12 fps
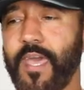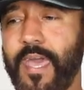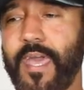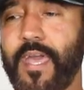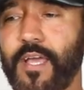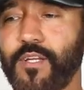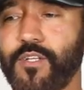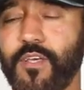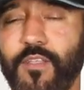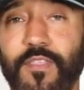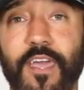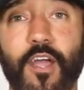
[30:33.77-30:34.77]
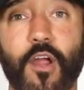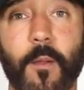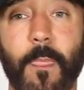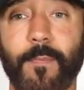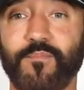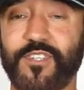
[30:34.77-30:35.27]
and
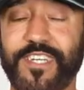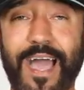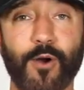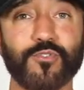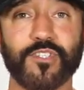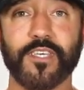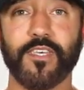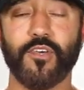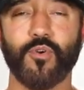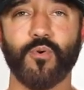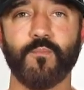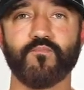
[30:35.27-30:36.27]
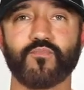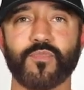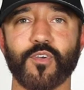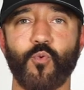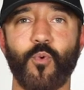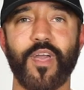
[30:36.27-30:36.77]
they're dousing you
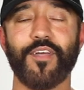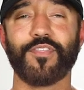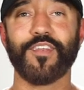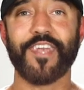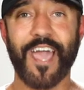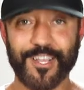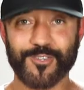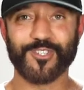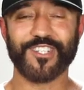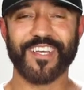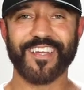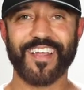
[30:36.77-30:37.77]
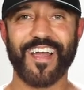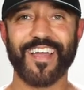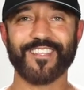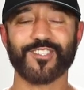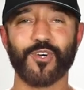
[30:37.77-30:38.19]
with nitrogen, all right?